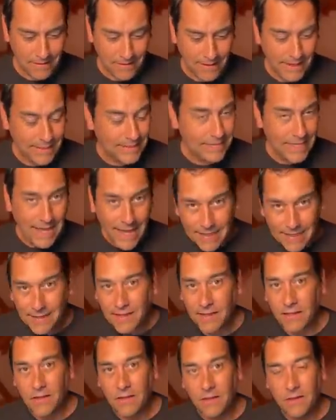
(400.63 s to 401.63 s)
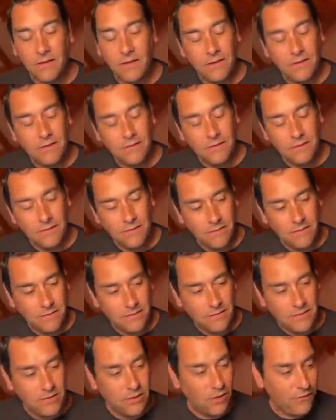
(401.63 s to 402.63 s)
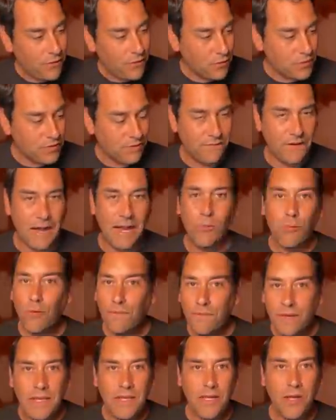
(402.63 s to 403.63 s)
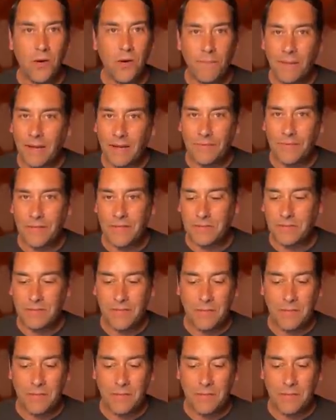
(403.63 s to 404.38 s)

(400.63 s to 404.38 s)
Exactly. So if there was a viral video about this,